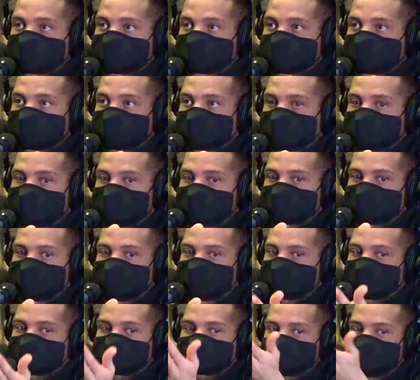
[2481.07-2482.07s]
You don't
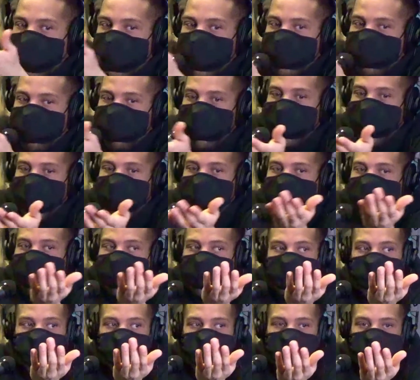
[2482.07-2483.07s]
need to be.
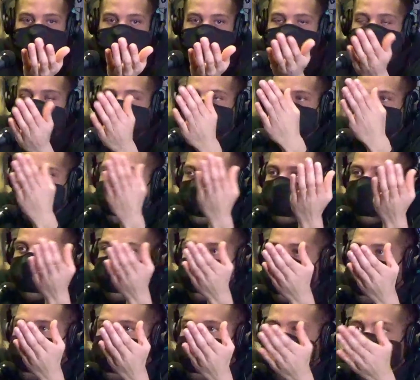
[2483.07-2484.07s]
People tend to think
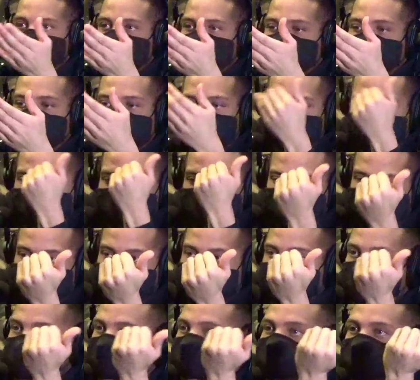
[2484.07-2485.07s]
it's like Drake or
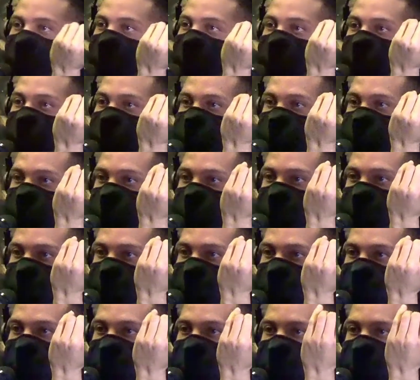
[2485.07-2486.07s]
bust, but